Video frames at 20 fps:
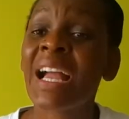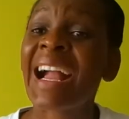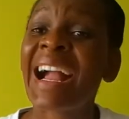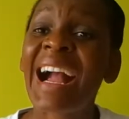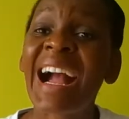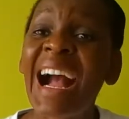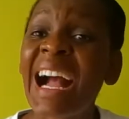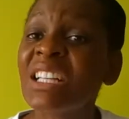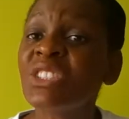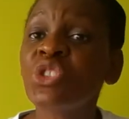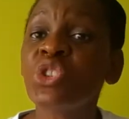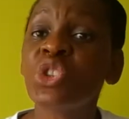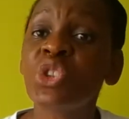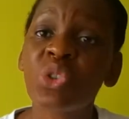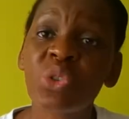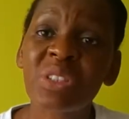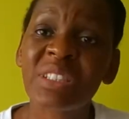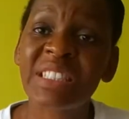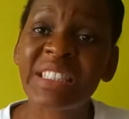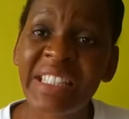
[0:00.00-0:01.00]
Can't you
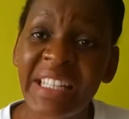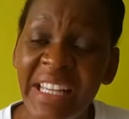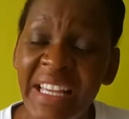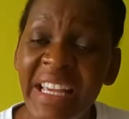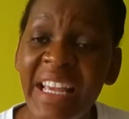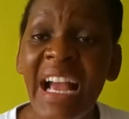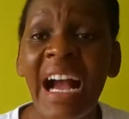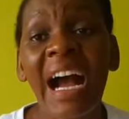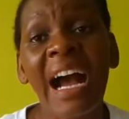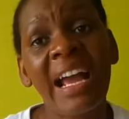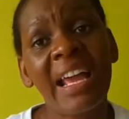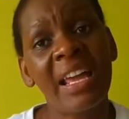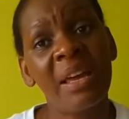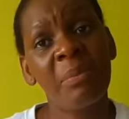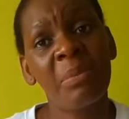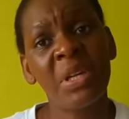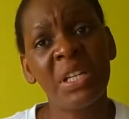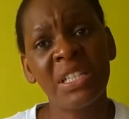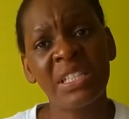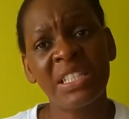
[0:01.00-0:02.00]
see I am
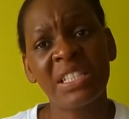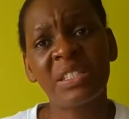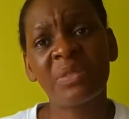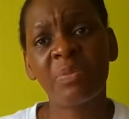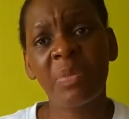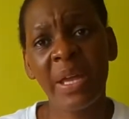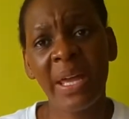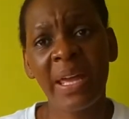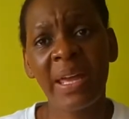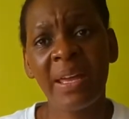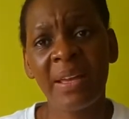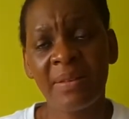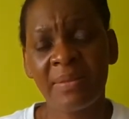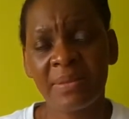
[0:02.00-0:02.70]
in despair?